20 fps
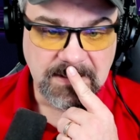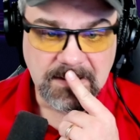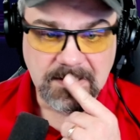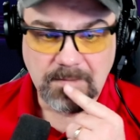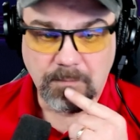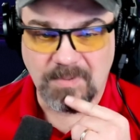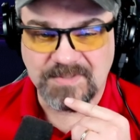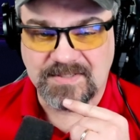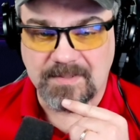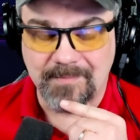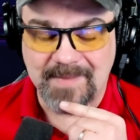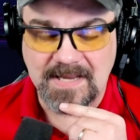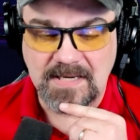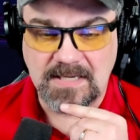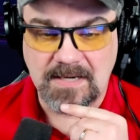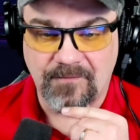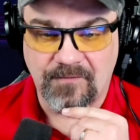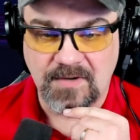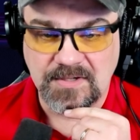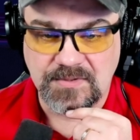What's the main
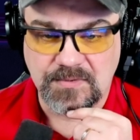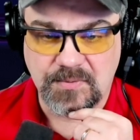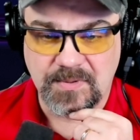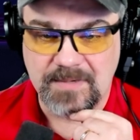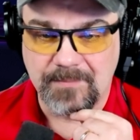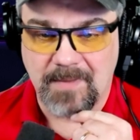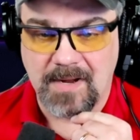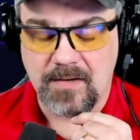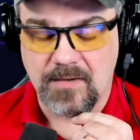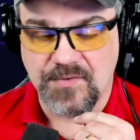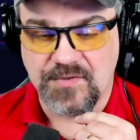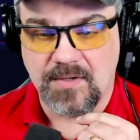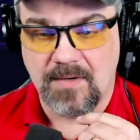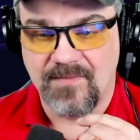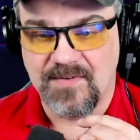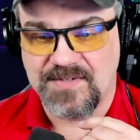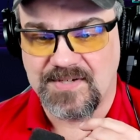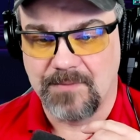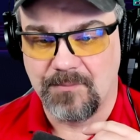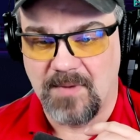difference between
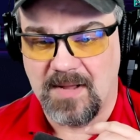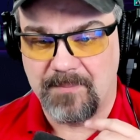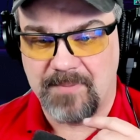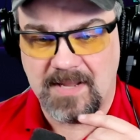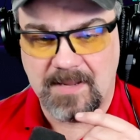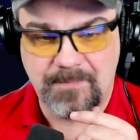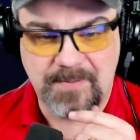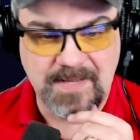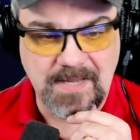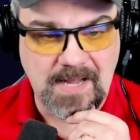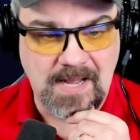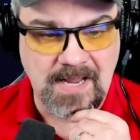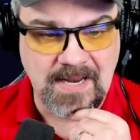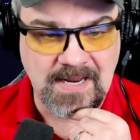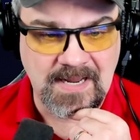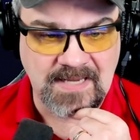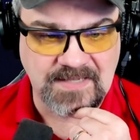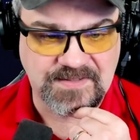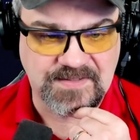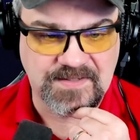microservice and web API?
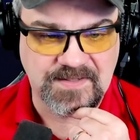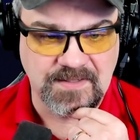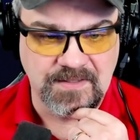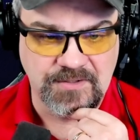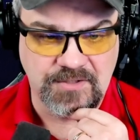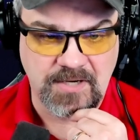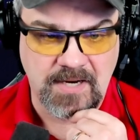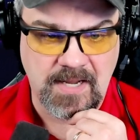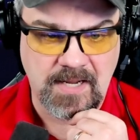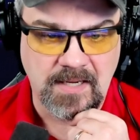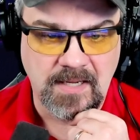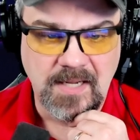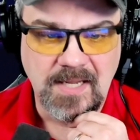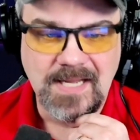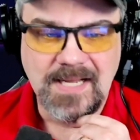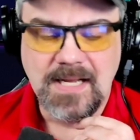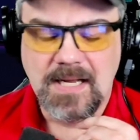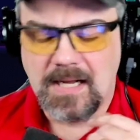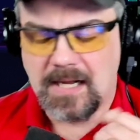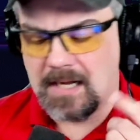Asks Ajay.
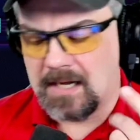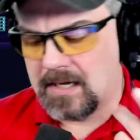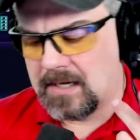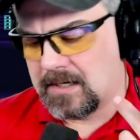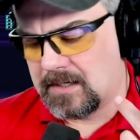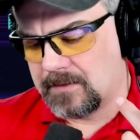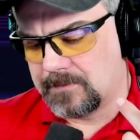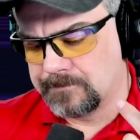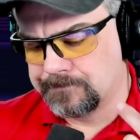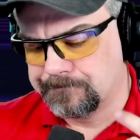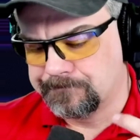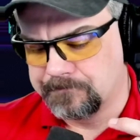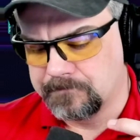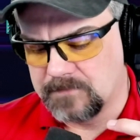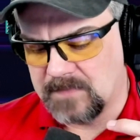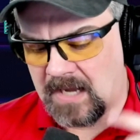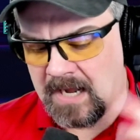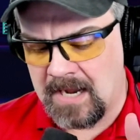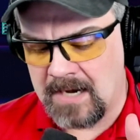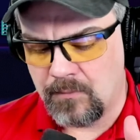Um,
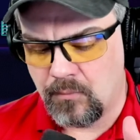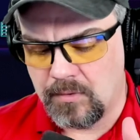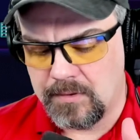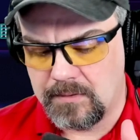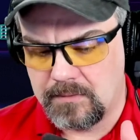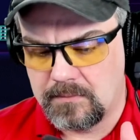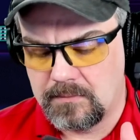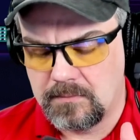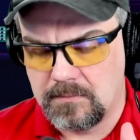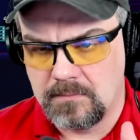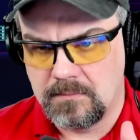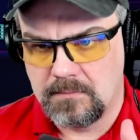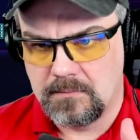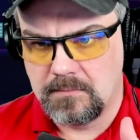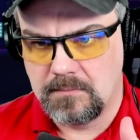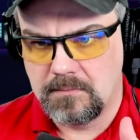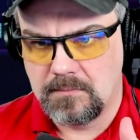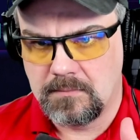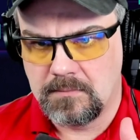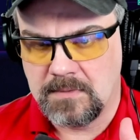I would
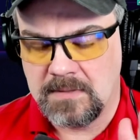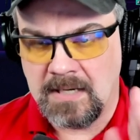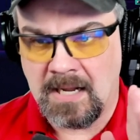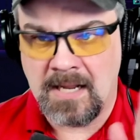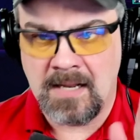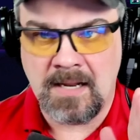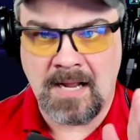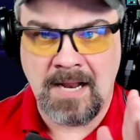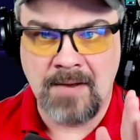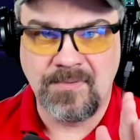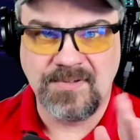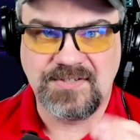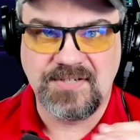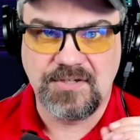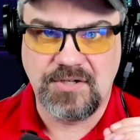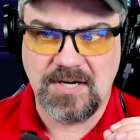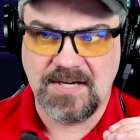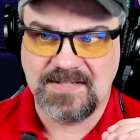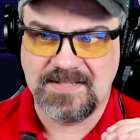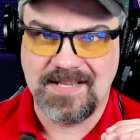I, I would
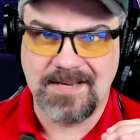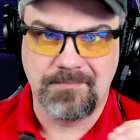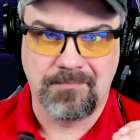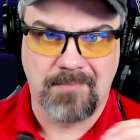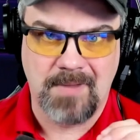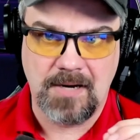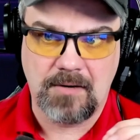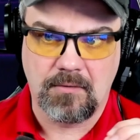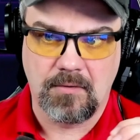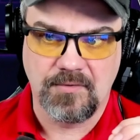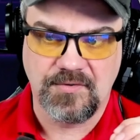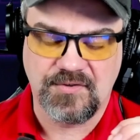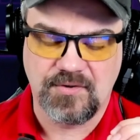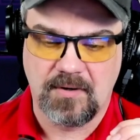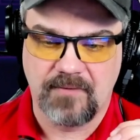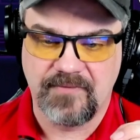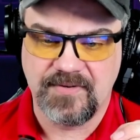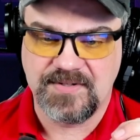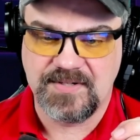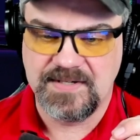suggest that
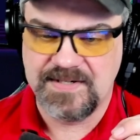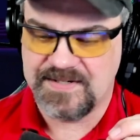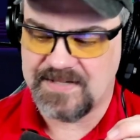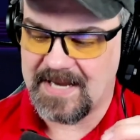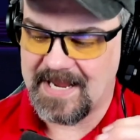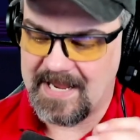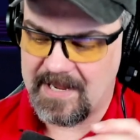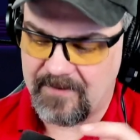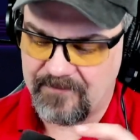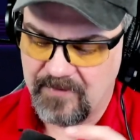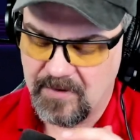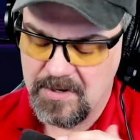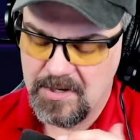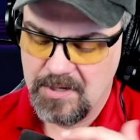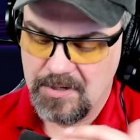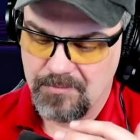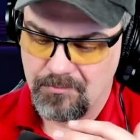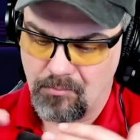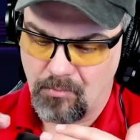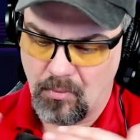microservices have
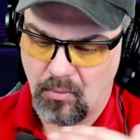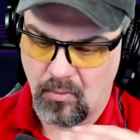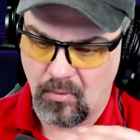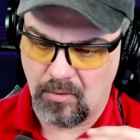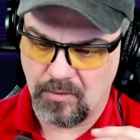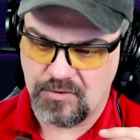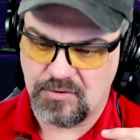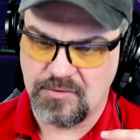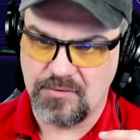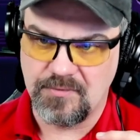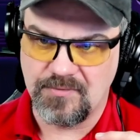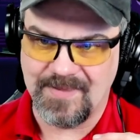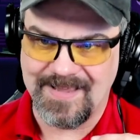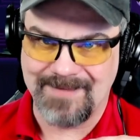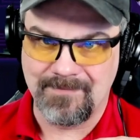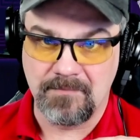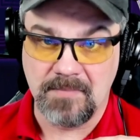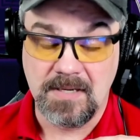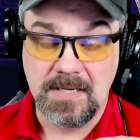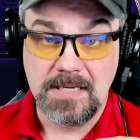more to
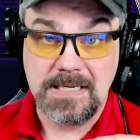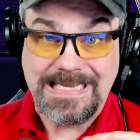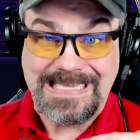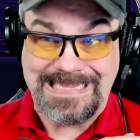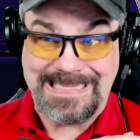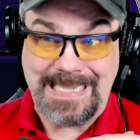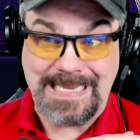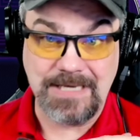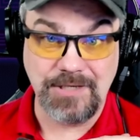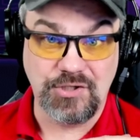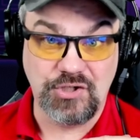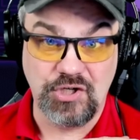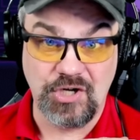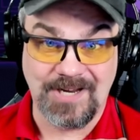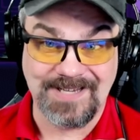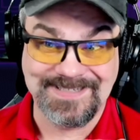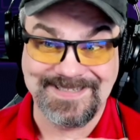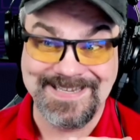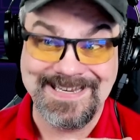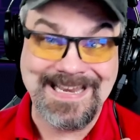them than
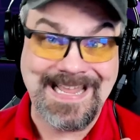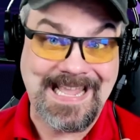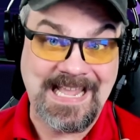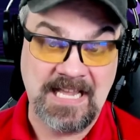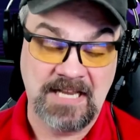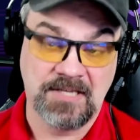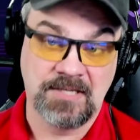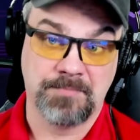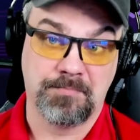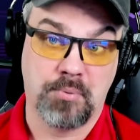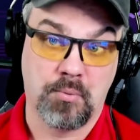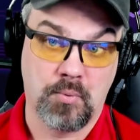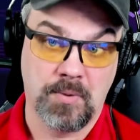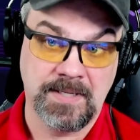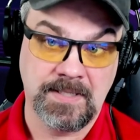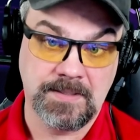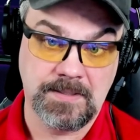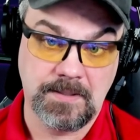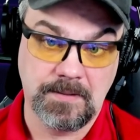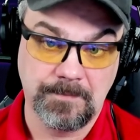just an
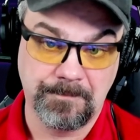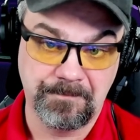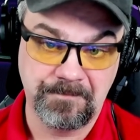endpoint.